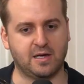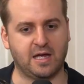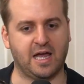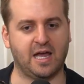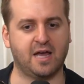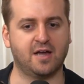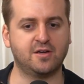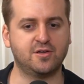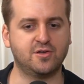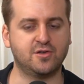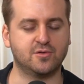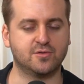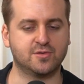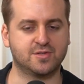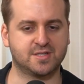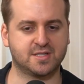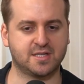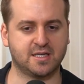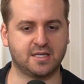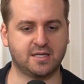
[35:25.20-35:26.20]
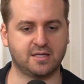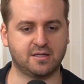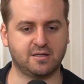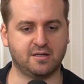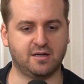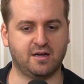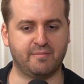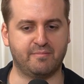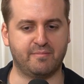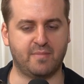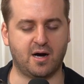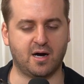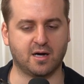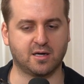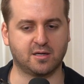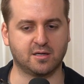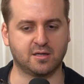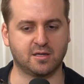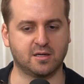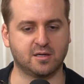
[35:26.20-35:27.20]
How do you see a
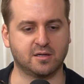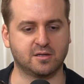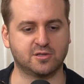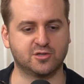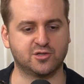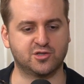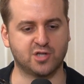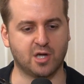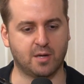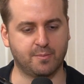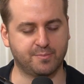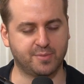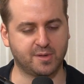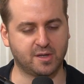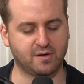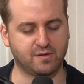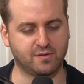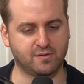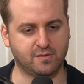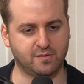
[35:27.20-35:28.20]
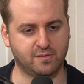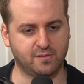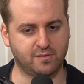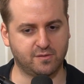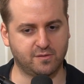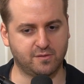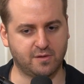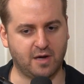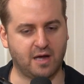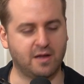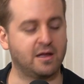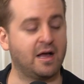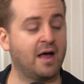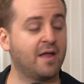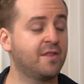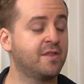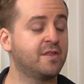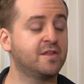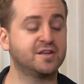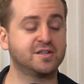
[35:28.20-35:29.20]
marketer jumping,
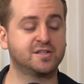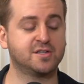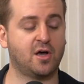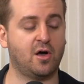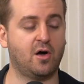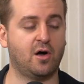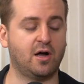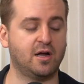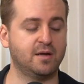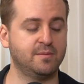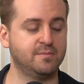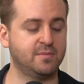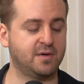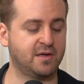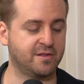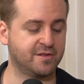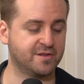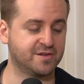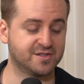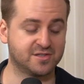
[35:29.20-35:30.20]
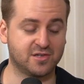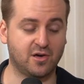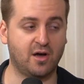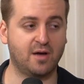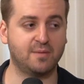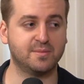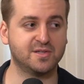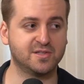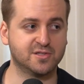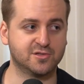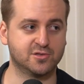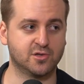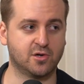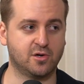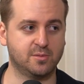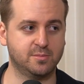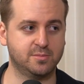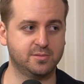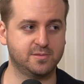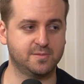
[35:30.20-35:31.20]
other than time in the
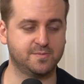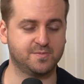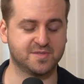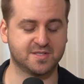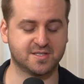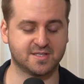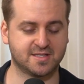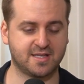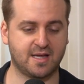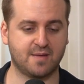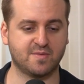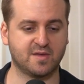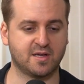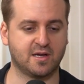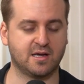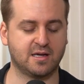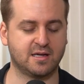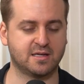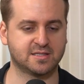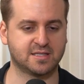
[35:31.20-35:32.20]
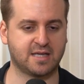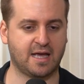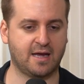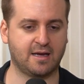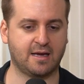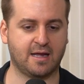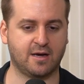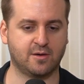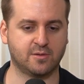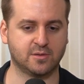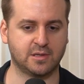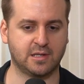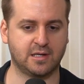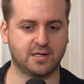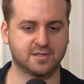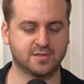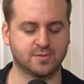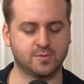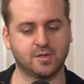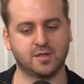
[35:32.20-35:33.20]
job? This is the same thing I asked Kate Howard
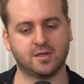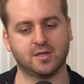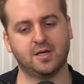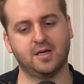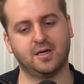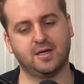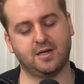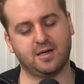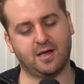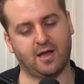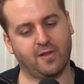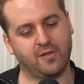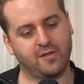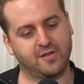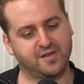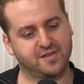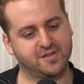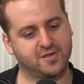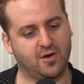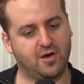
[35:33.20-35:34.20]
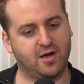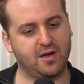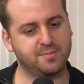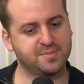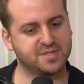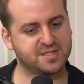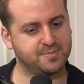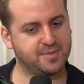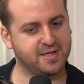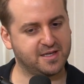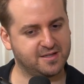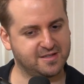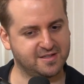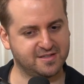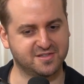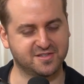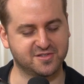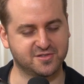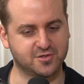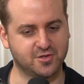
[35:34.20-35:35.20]
last week. Other than time spent
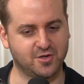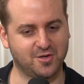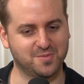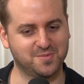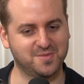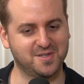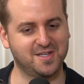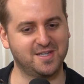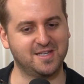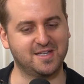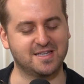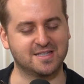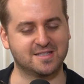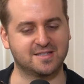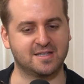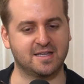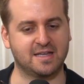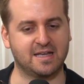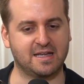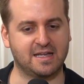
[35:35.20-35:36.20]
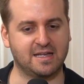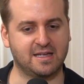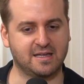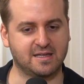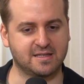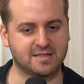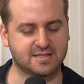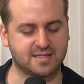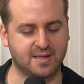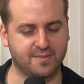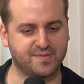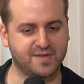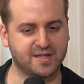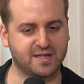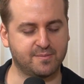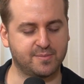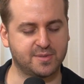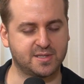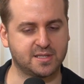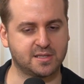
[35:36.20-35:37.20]
in the job, is there something
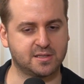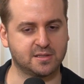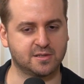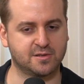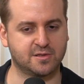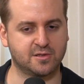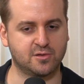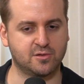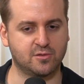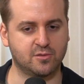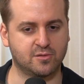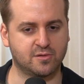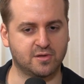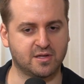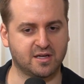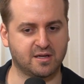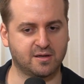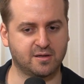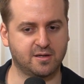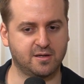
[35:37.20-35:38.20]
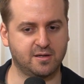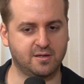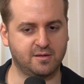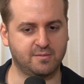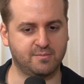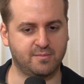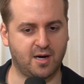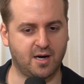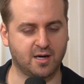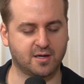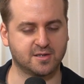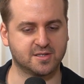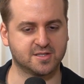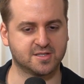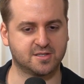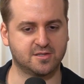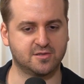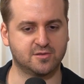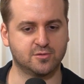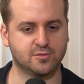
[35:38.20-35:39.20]
in particular that you think marketers
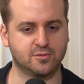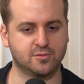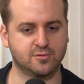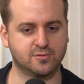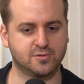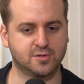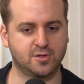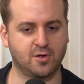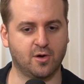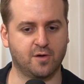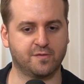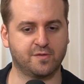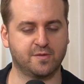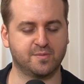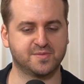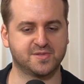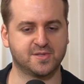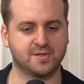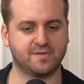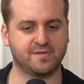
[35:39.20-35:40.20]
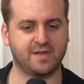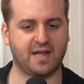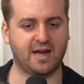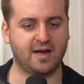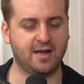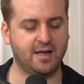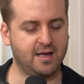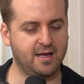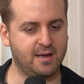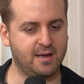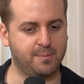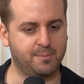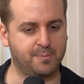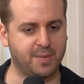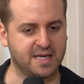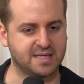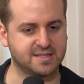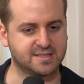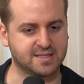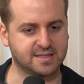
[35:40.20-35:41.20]
can do to go from sort of that
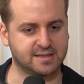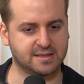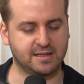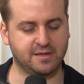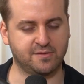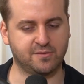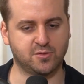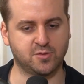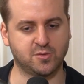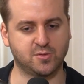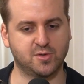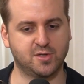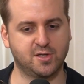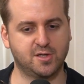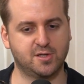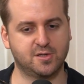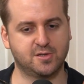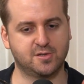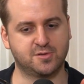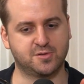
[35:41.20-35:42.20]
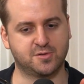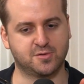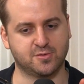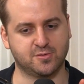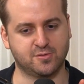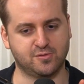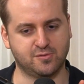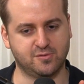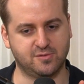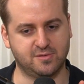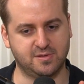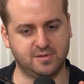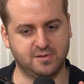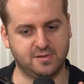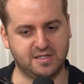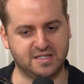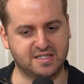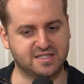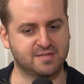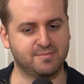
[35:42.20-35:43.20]
basic level to
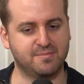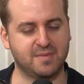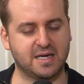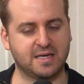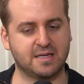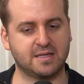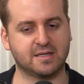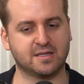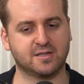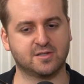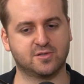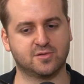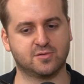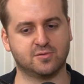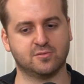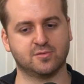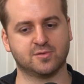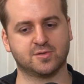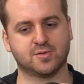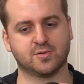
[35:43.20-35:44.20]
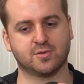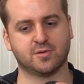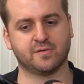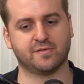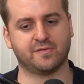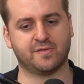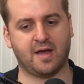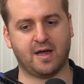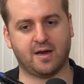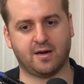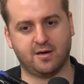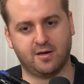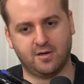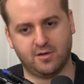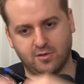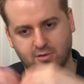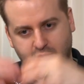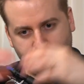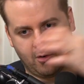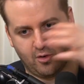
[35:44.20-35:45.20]
intermediate to sort of that
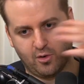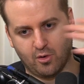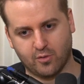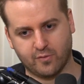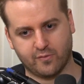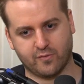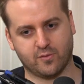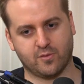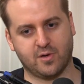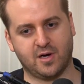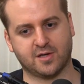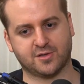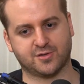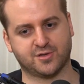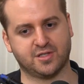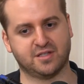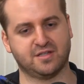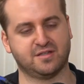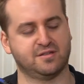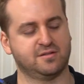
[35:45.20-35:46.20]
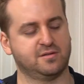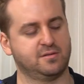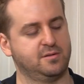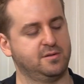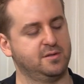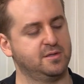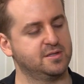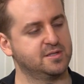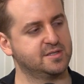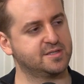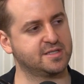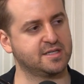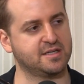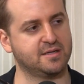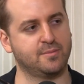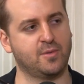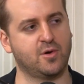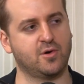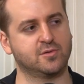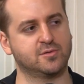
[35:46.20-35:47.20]
overarching
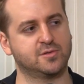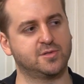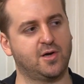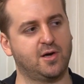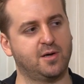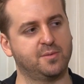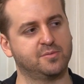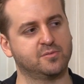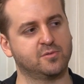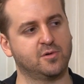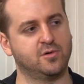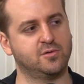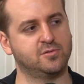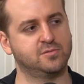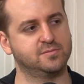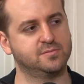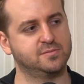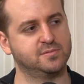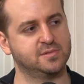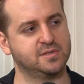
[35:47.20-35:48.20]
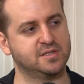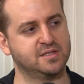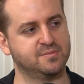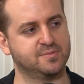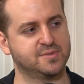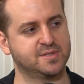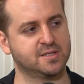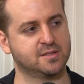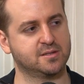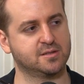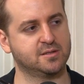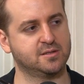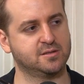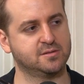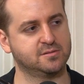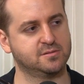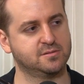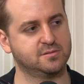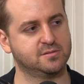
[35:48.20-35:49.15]
CMO type role in particular?